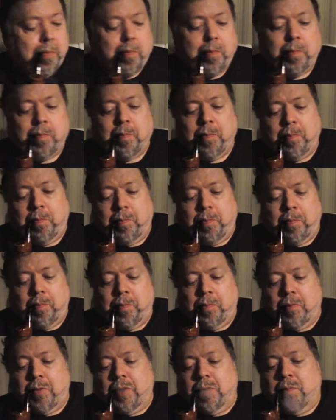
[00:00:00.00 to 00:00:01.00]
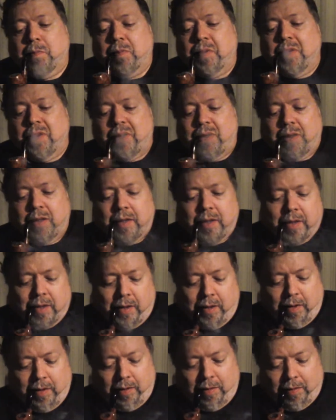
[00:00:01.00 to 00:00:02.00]
I'm really
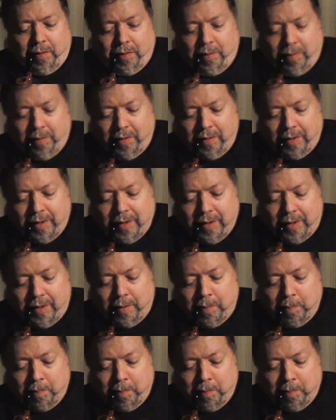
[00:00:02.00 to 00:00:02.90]
liking this a lot.